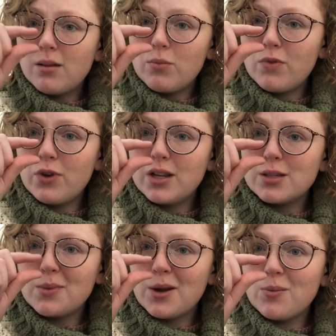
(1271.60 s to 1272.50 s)
moving
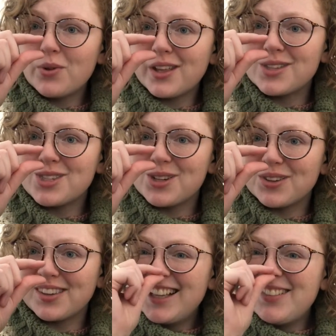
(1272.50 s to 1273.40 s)
into my own place
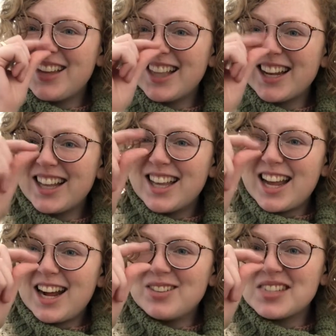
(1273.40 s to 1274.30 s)
soon. Leave me a little
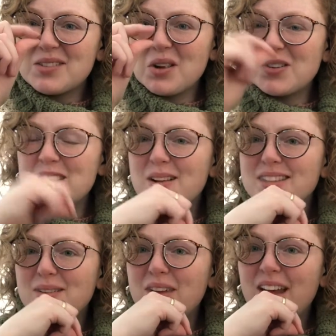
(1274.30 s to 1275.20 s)
house emoji of
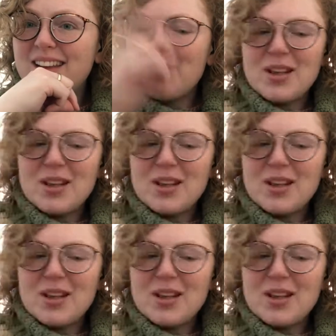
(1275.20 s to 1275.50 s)
some kind.